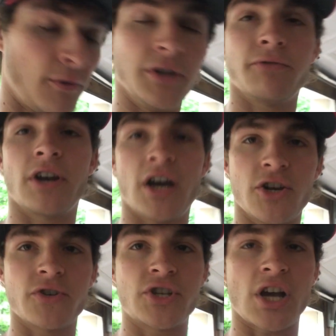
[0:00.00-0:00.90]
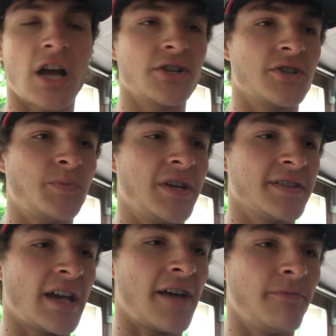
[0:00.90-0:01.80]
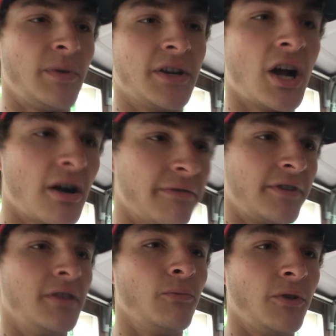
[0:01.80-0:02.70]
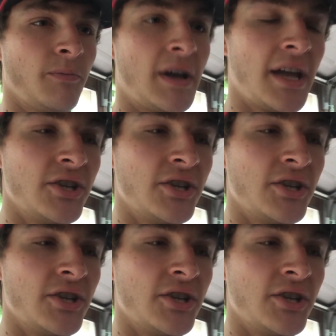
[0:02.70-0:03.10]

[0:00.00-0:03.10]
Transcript: only run 100 shot just because I haven't been confident with my